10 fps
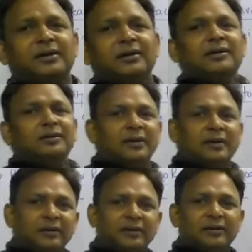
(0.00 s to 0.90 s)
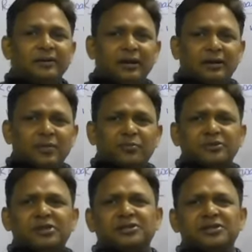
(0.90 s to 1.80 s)
The
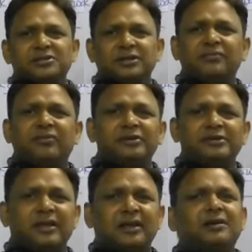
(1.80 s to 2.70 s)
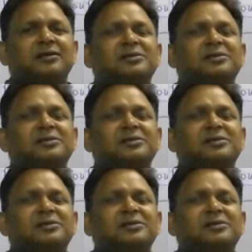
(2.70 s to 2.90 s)
decomposition stream was there. Na?